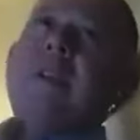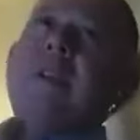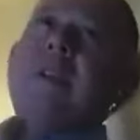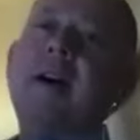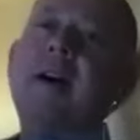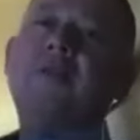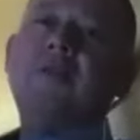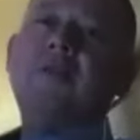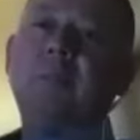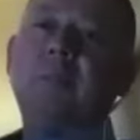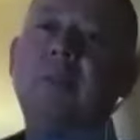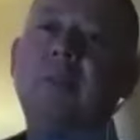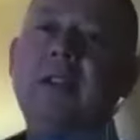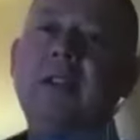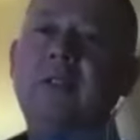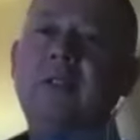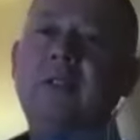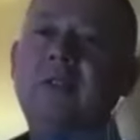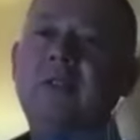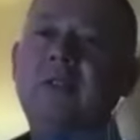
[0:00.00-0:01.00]
lots of
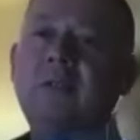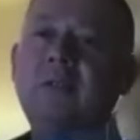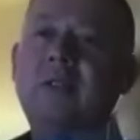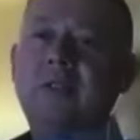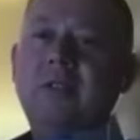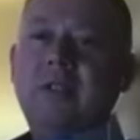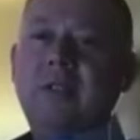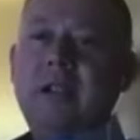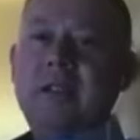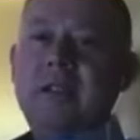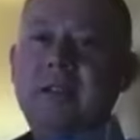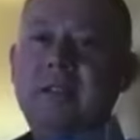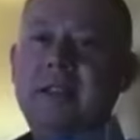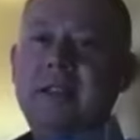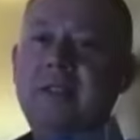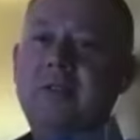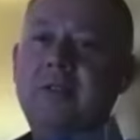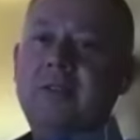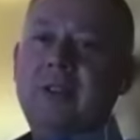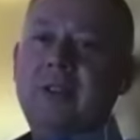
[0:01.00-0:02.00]
places across the United
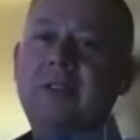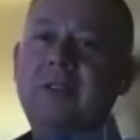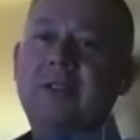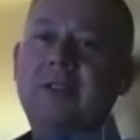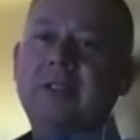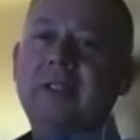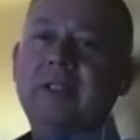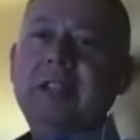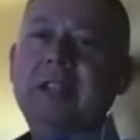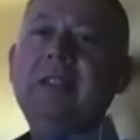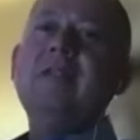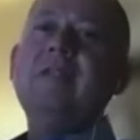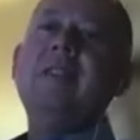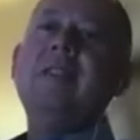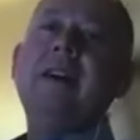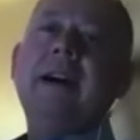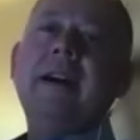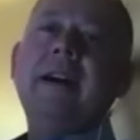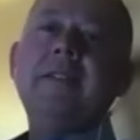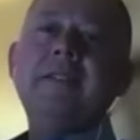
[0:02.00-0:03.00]
States are starting to
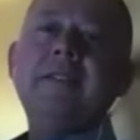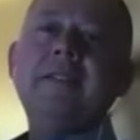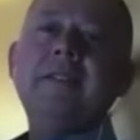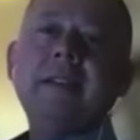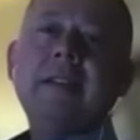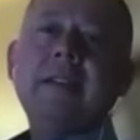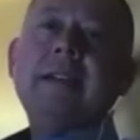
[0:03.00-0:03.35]
legalize